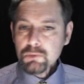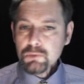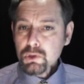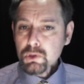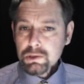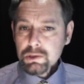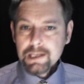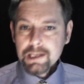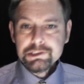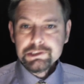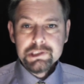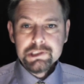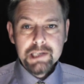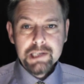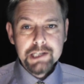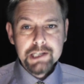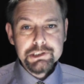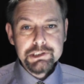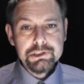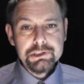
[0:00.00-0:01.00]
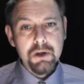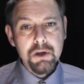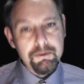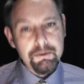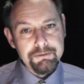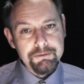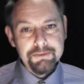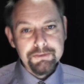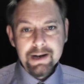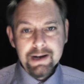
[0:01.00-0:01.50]
more legislation
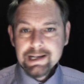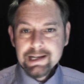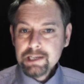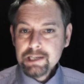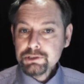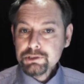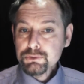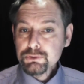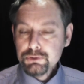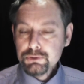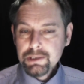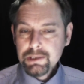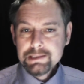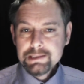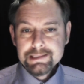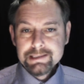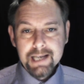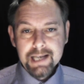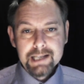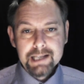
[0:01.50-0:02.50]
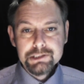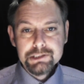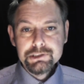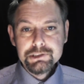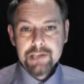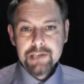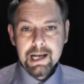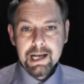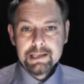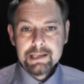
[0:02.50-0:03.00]
on financial
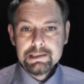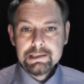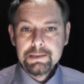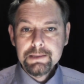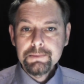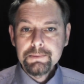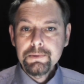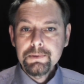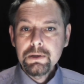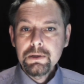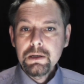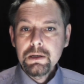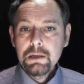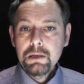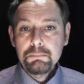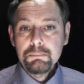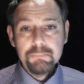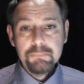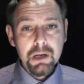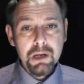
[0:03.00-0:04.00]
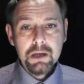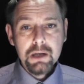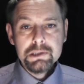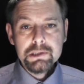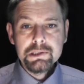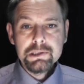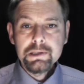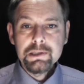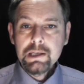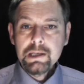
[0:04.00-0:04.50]
transaction tax,
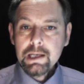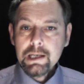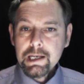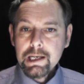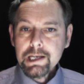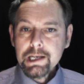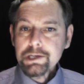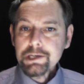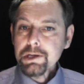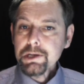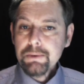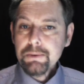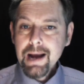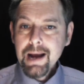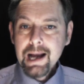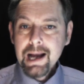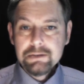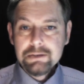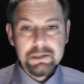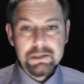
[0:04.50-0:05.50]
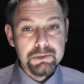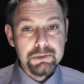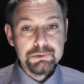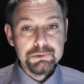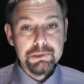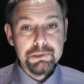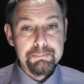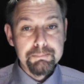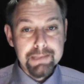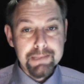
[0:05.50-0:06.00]
plus EU
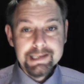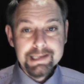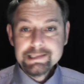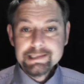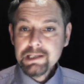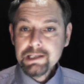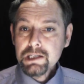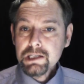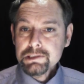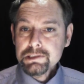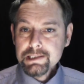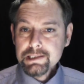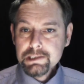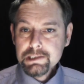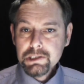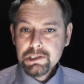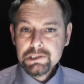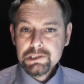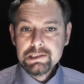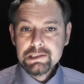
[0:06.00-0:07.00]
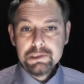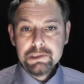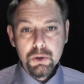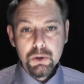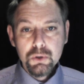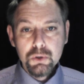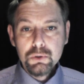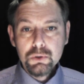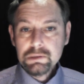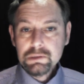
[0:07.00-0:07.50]
agriculture minister discusses
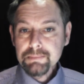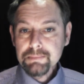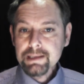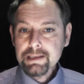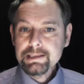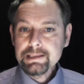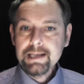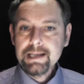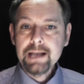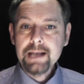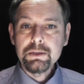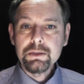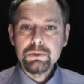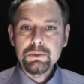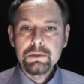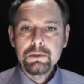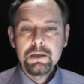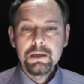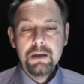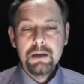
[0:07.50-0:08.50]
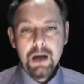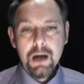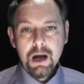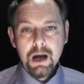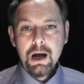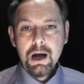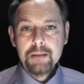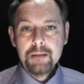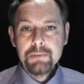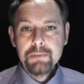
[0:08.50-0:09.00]
horse meat scandal.
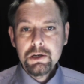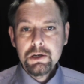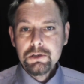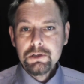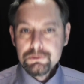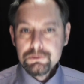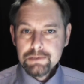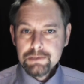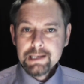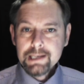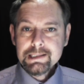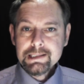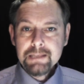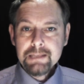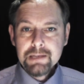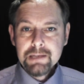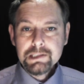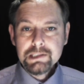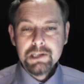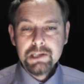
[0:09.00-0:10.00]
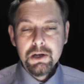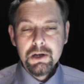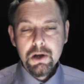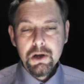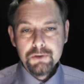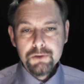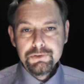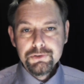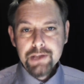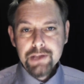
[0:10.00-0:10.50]
I'm Rick Timmis
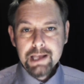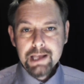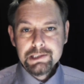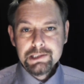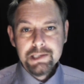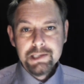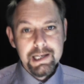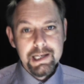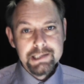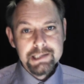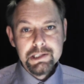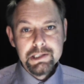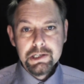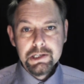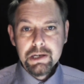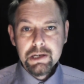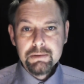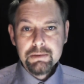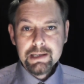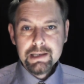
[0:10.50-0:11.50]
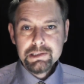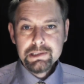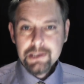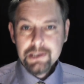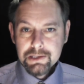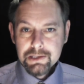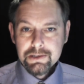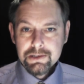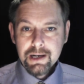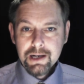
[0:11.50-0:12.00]
and this is the
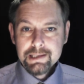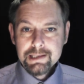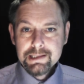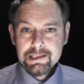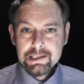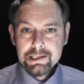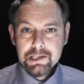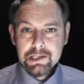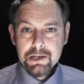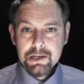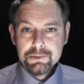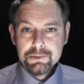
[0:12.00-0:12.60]
unit Nightly